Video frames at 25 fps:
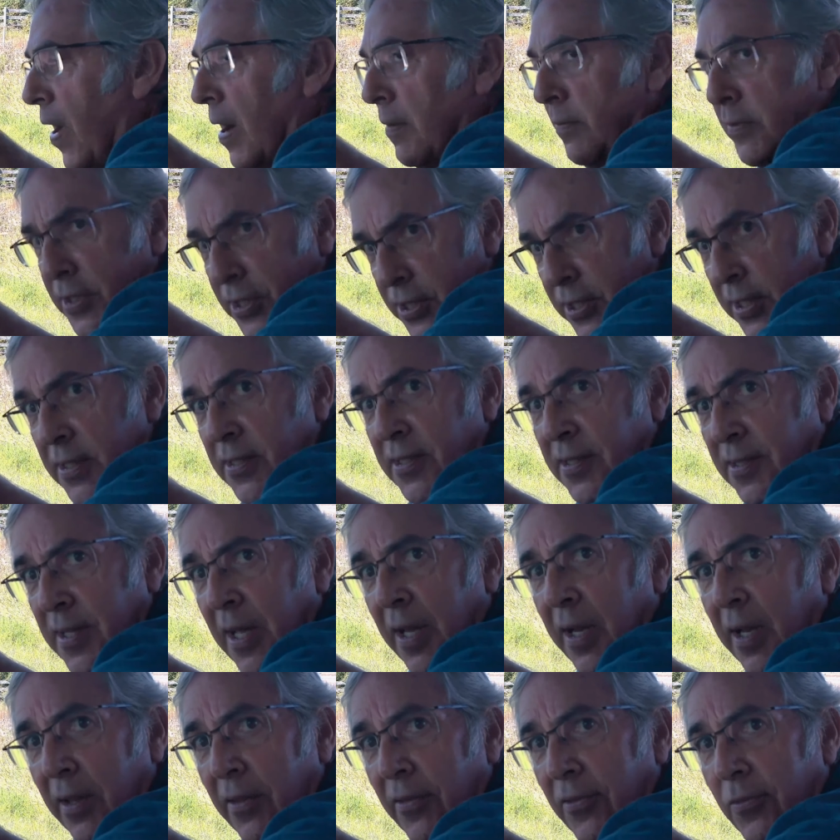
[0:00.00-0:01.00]
five or six
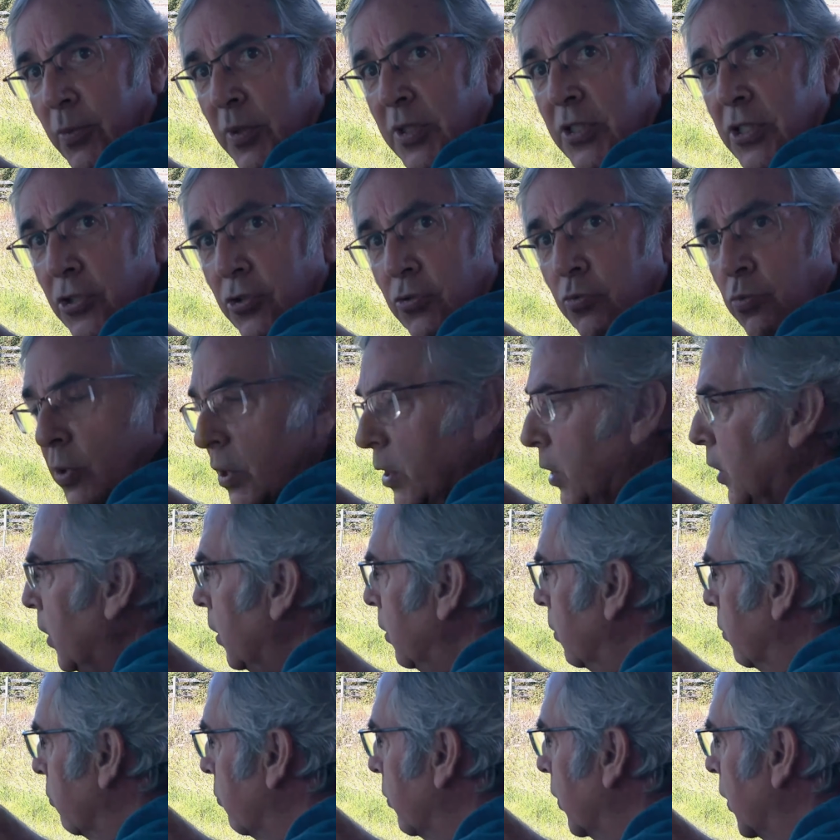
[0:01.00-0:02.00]
settings, which is
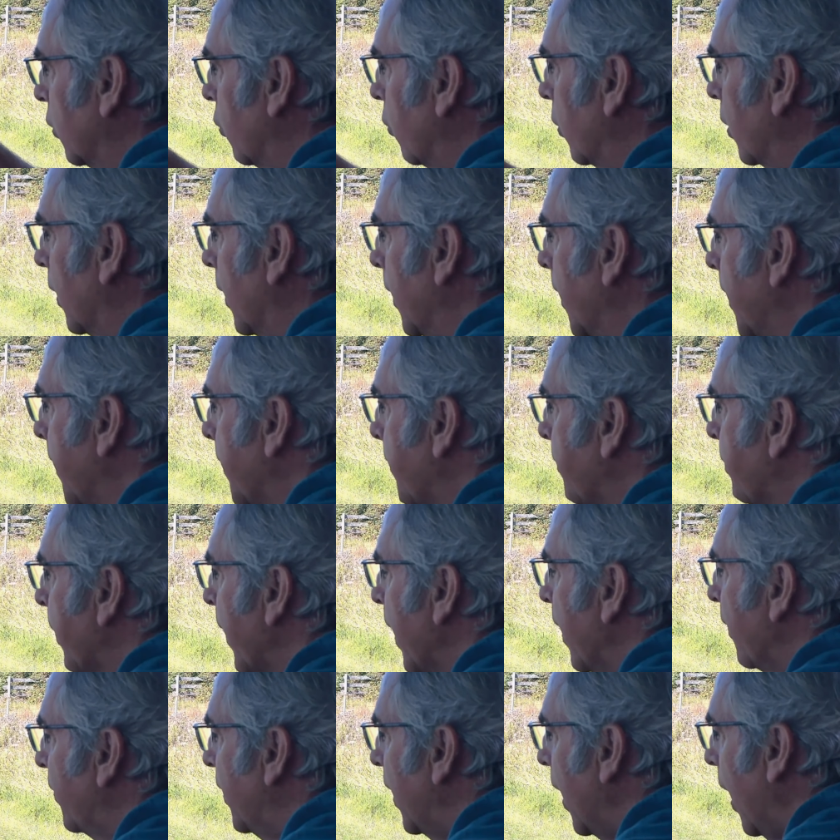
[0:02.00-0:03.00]
really, really good.
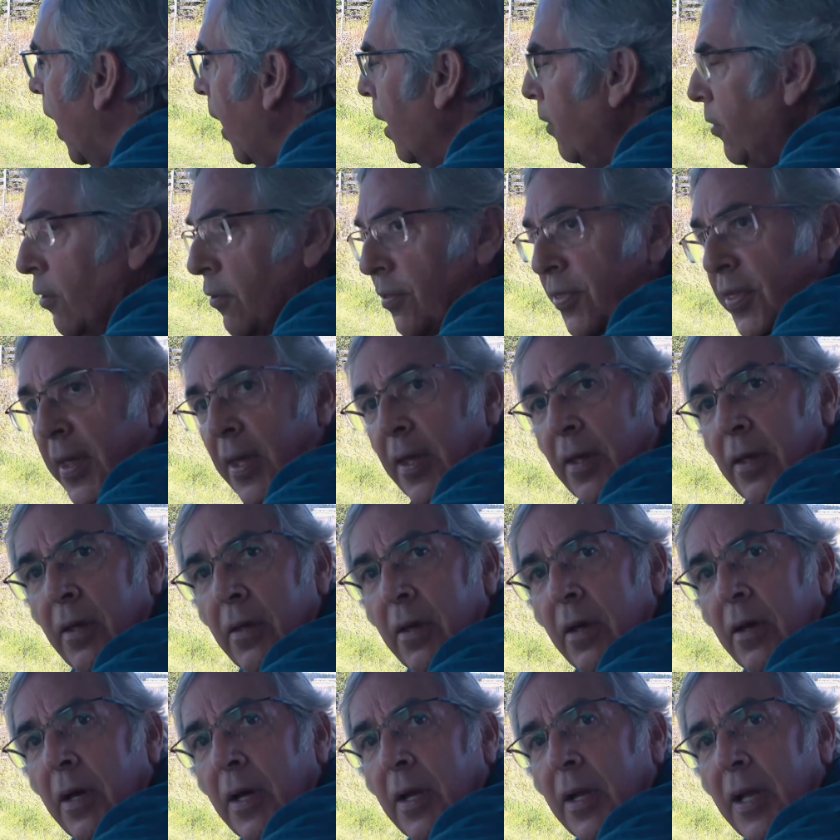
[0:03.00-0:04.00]
The other thing
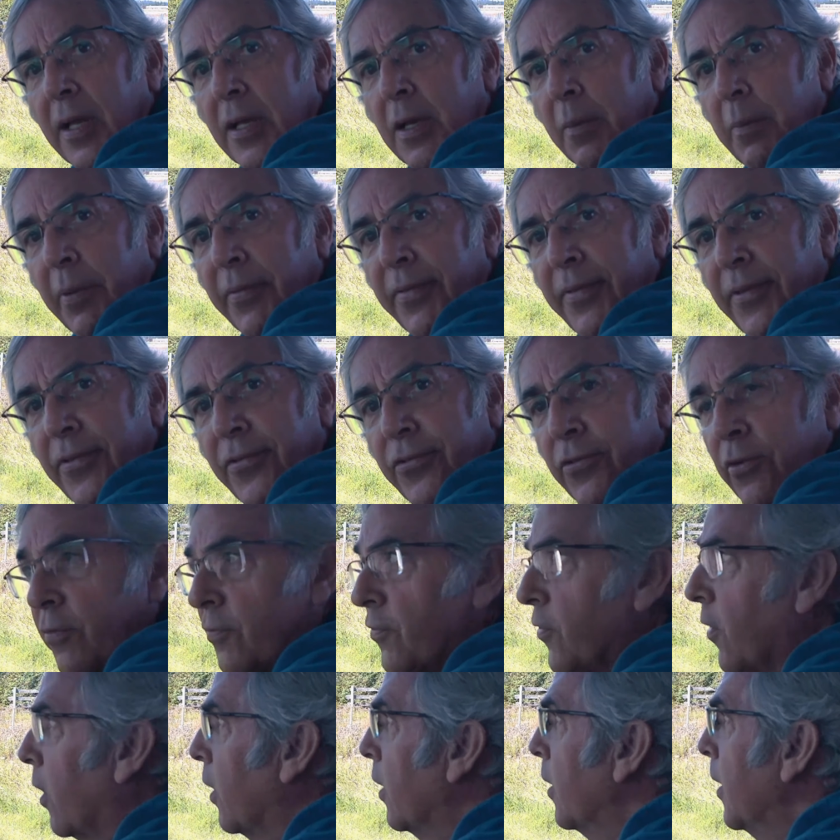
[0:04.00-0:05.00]
I like about this so
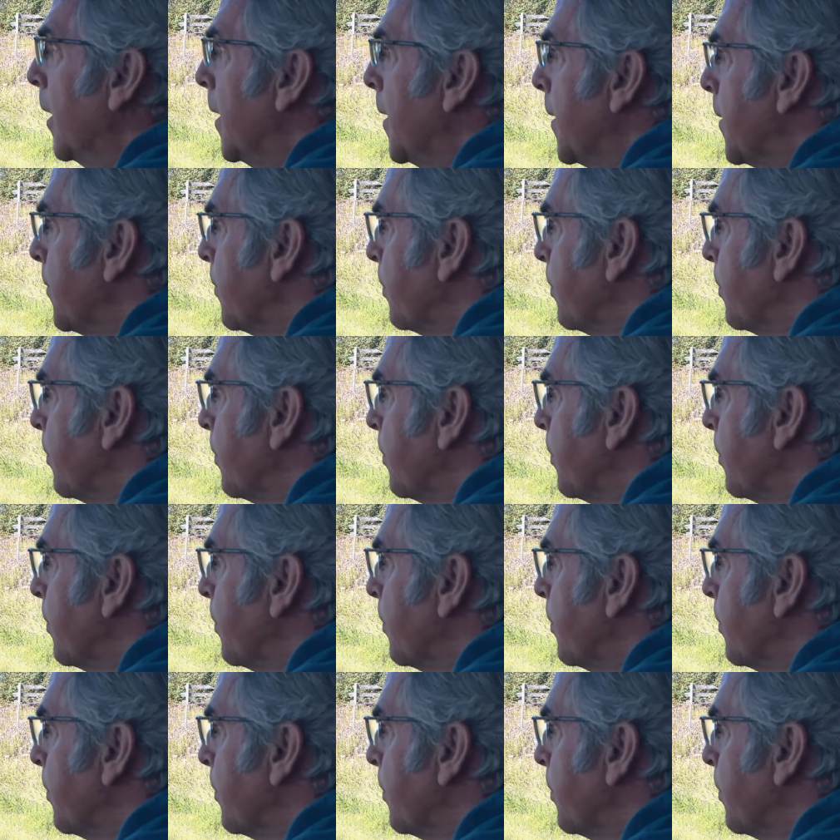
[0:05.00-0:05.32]
far